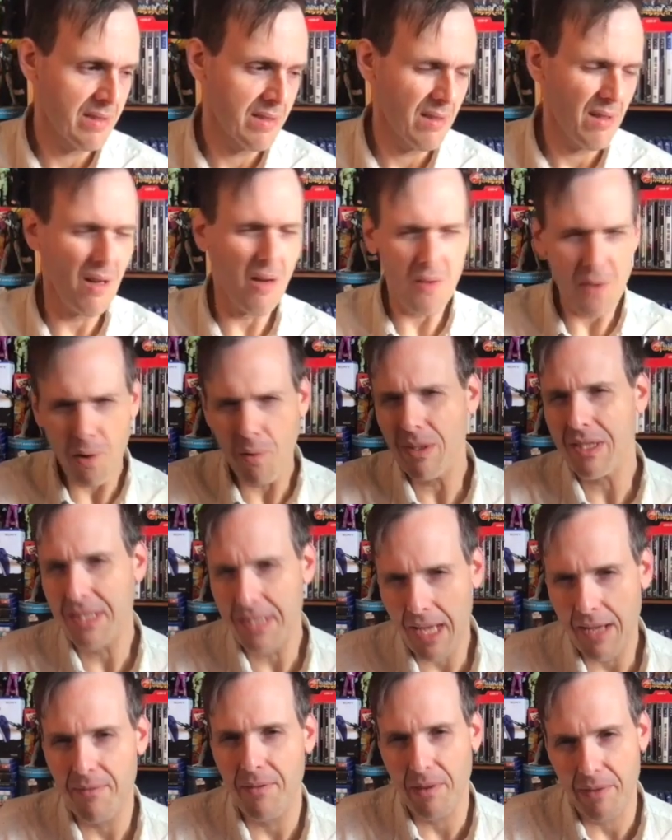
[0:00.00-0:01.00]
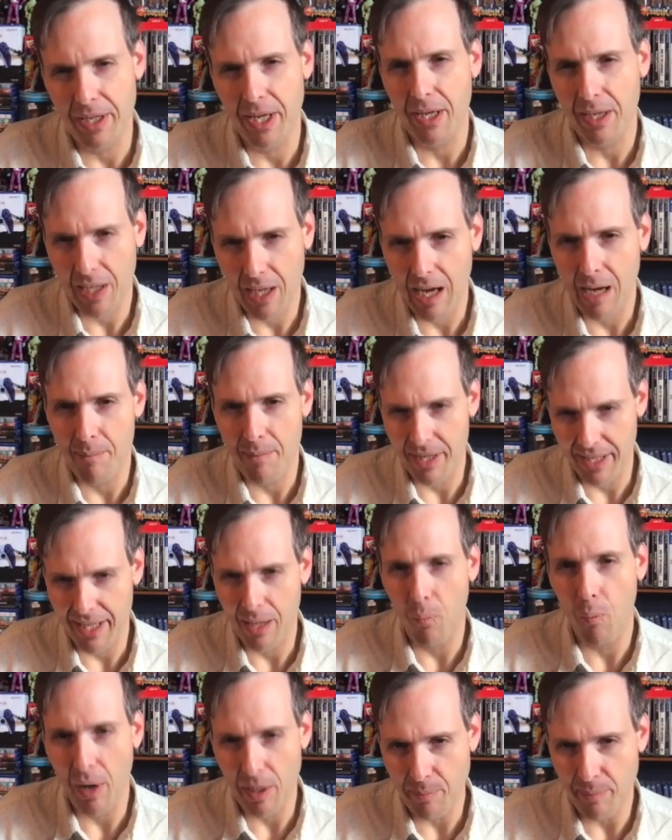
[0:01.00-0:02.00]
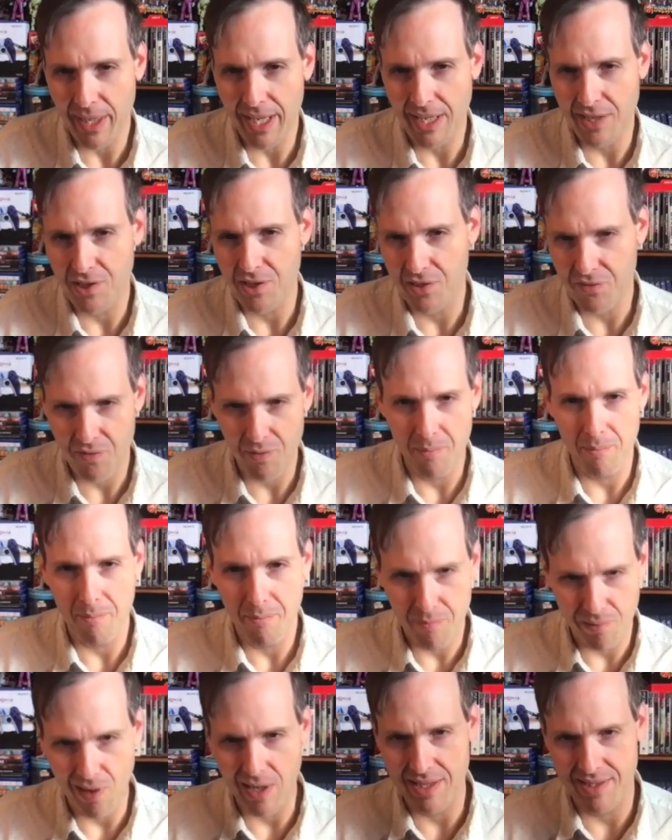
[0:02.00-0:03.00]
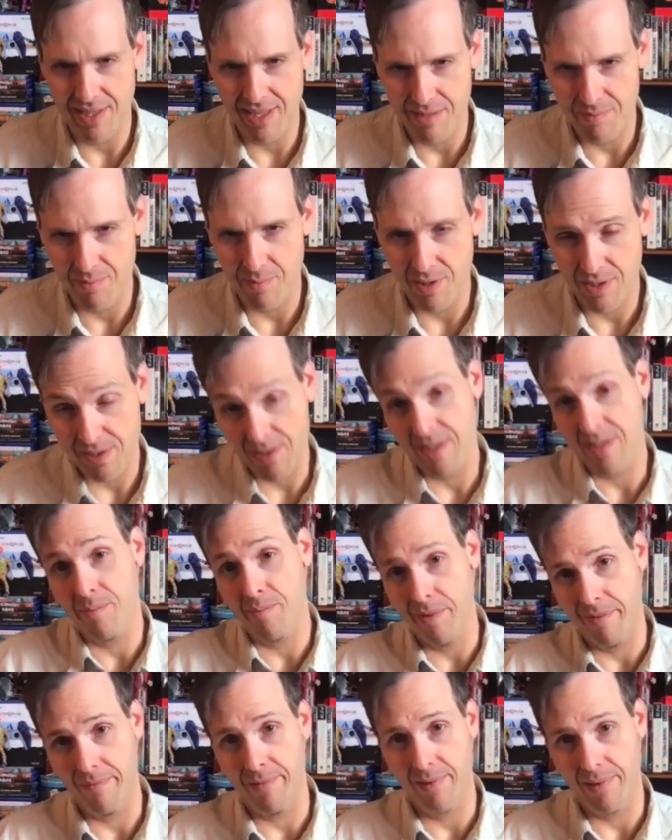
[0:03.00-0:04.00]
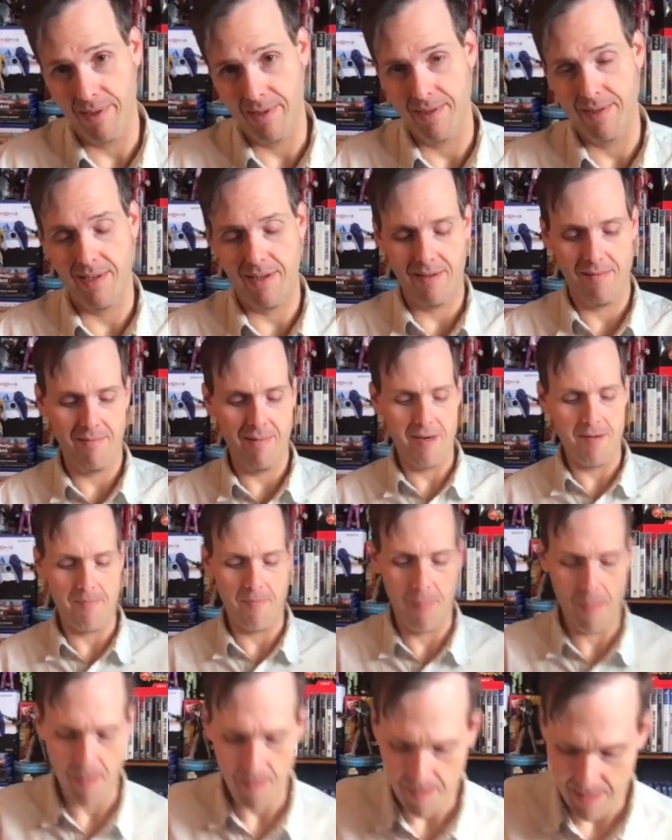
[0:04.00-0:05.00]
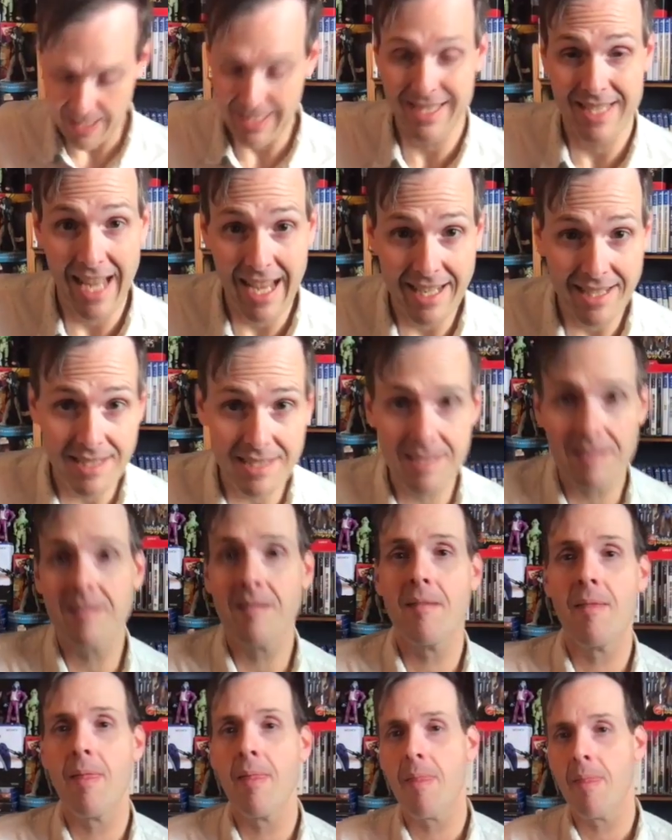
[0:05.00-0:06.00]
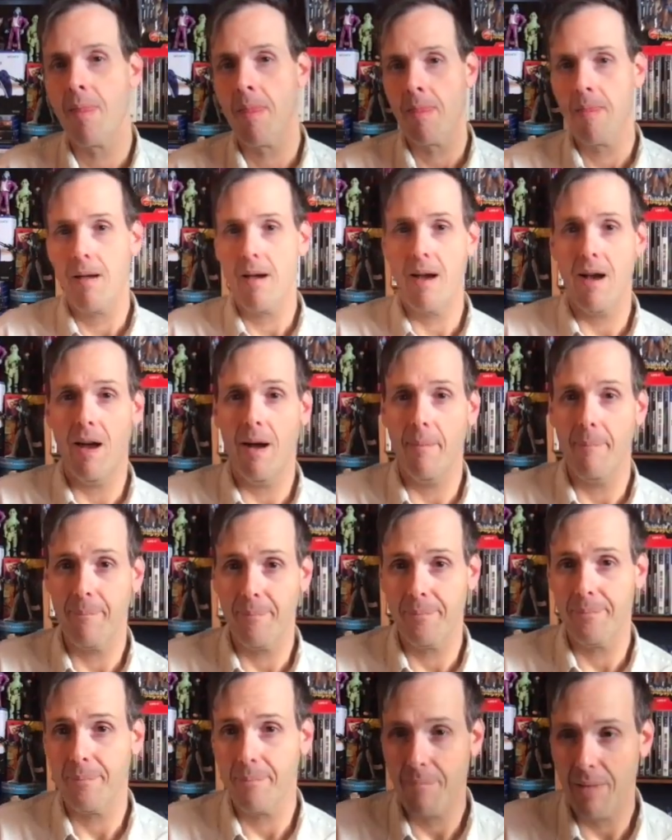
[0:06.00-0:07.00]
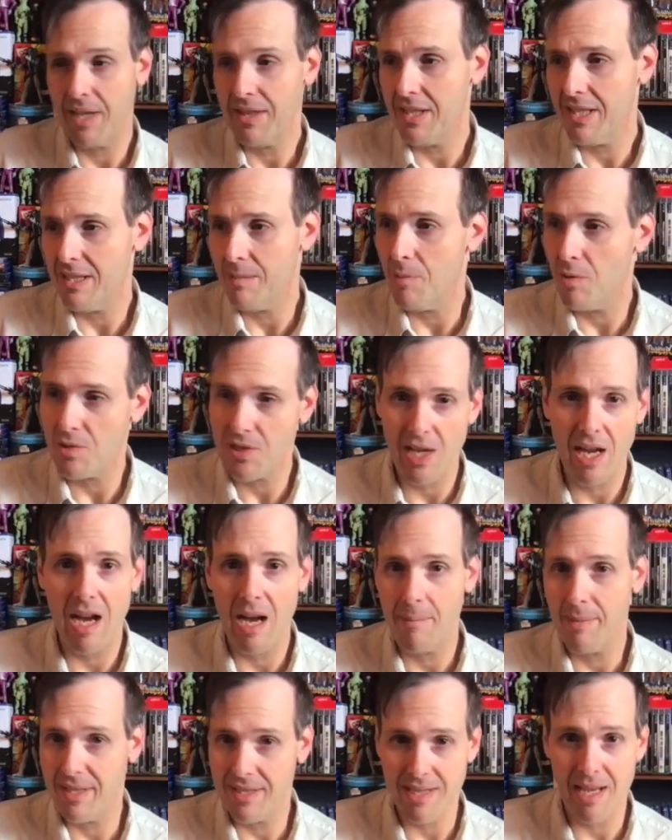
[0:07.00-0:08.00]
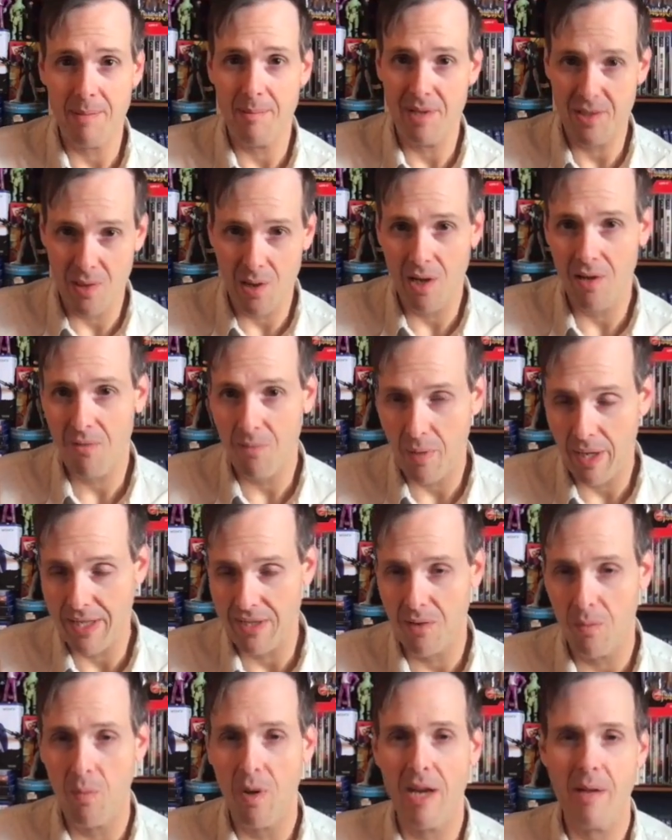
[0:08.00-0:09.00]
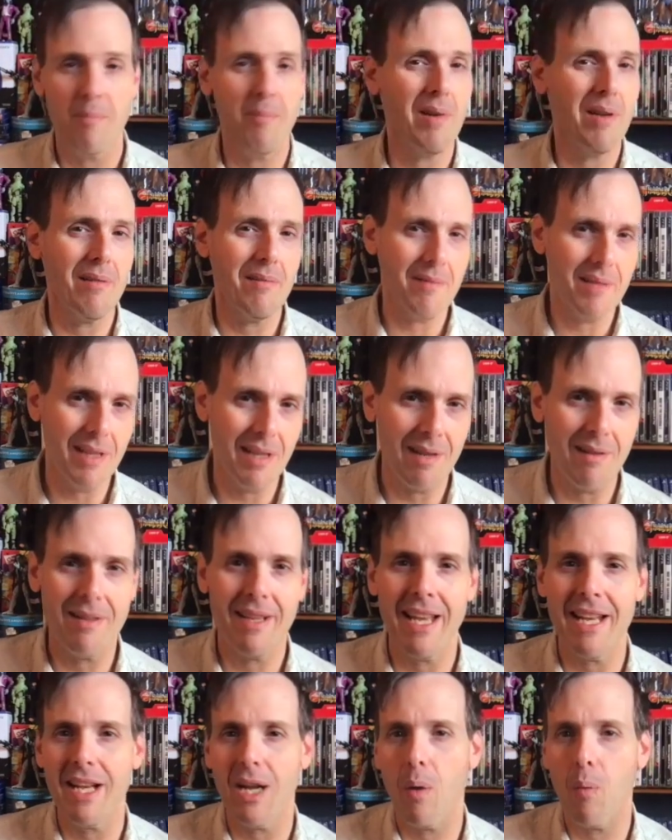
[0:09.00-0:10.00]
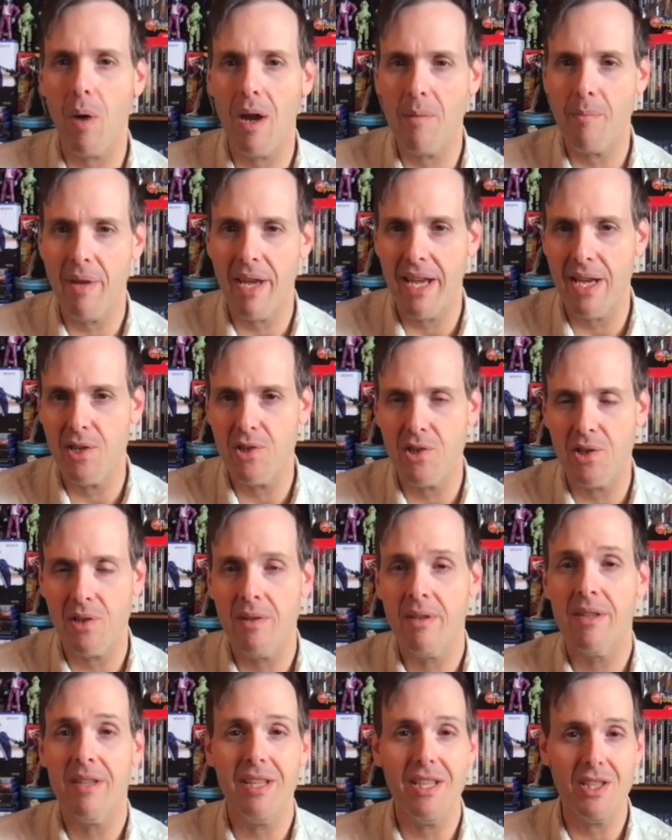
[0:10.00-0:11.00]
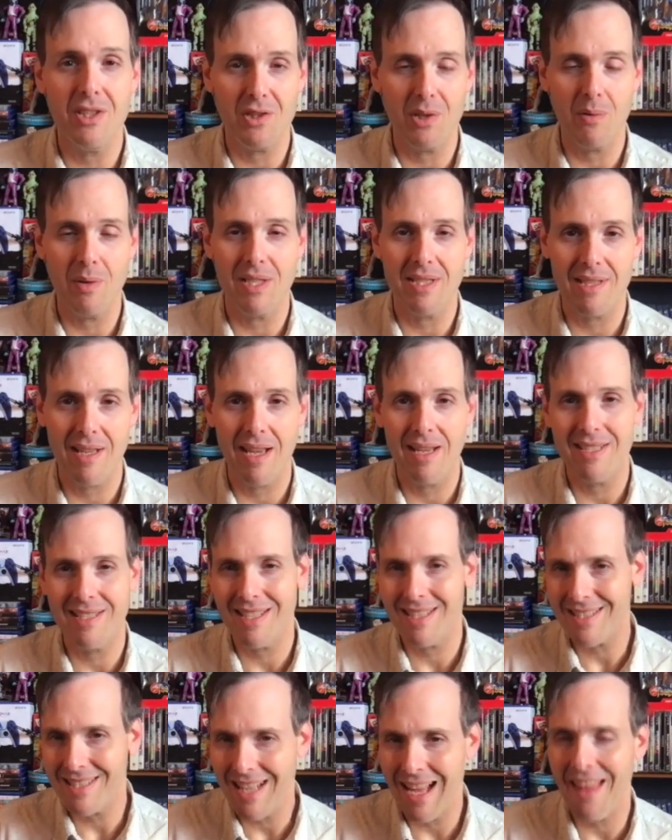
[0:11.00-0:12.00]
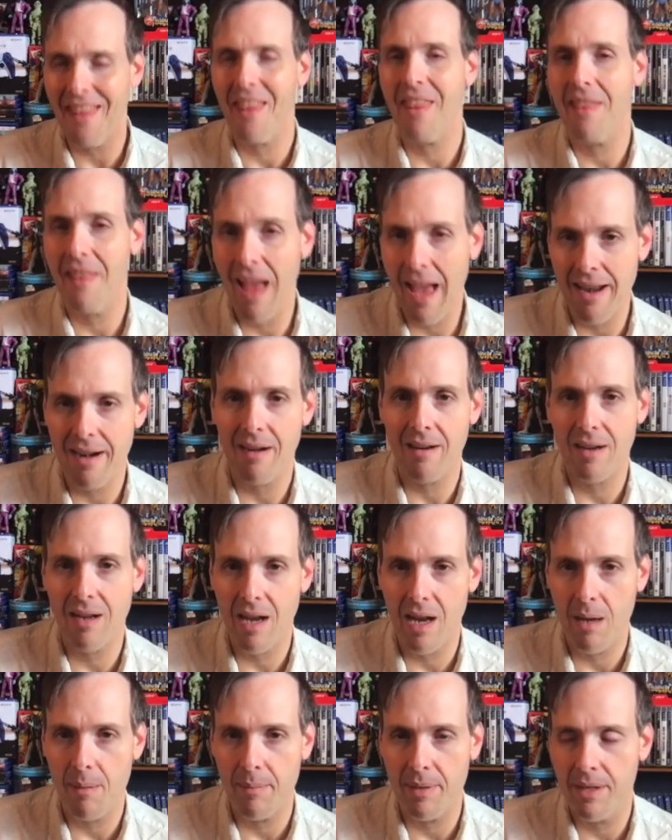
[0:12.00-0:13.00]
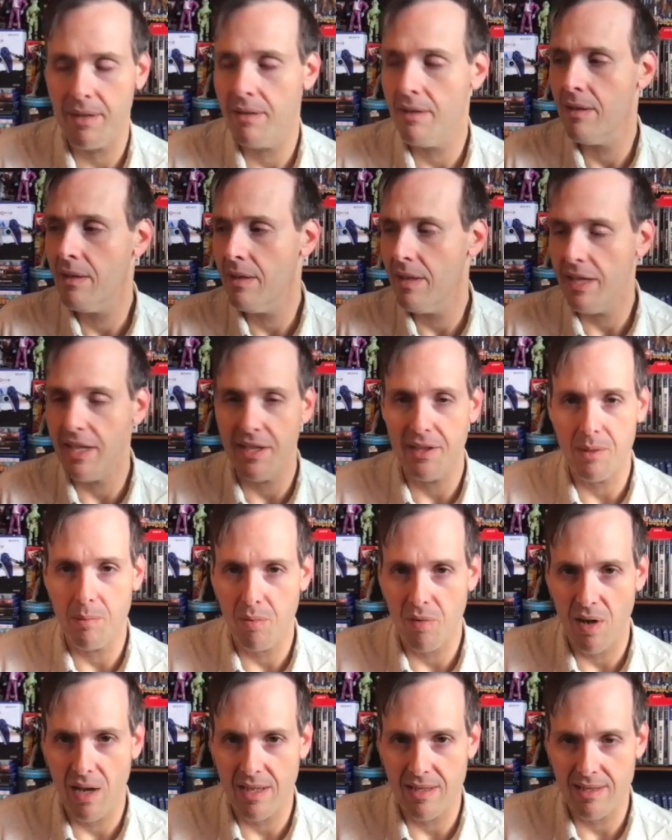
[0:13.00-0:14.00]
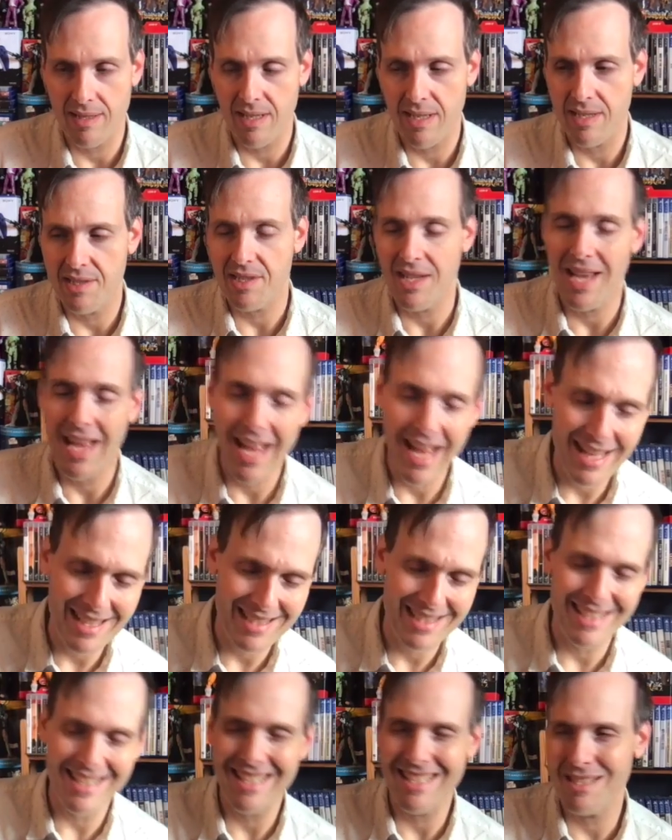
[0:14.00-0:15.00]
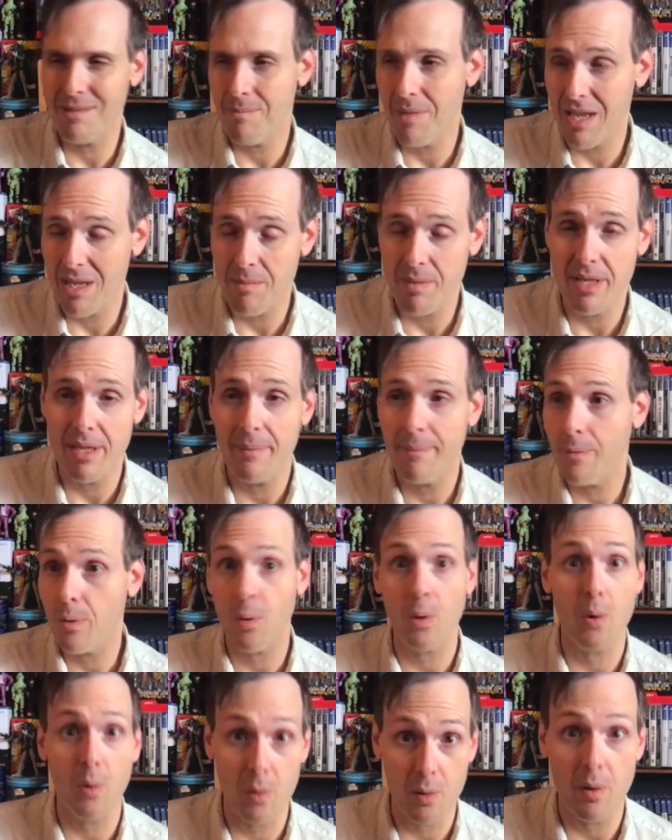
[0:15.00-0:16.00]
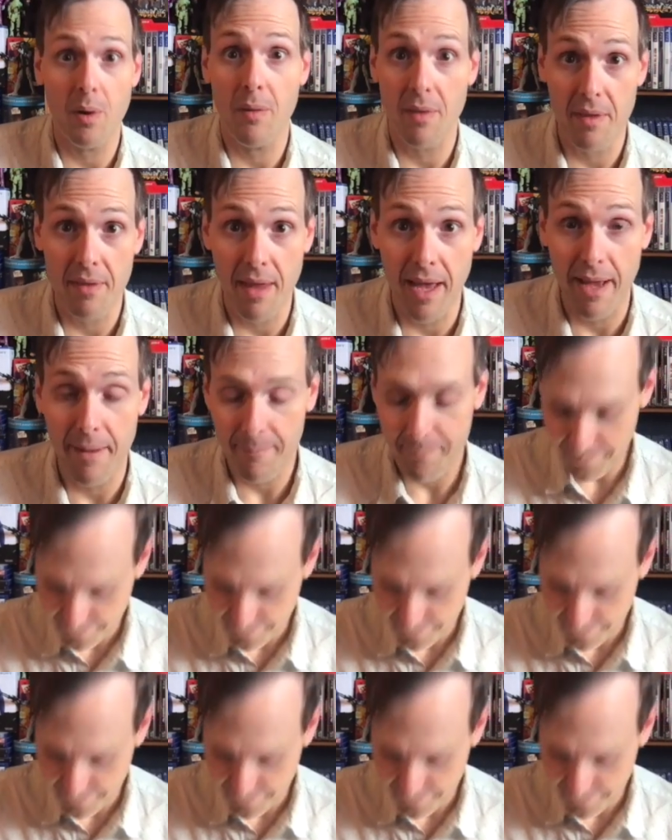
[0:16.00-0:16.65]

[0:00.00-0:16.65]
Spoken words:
Although it's not very uncommon to get white pages from Bronze Age books. Let's be realistic, right? It's nice. But I think the most common type is off-white to white. But, you know, getting a white pager is always nice. It's not that uncommon in the Bronze Age as it is maybe earlier than that.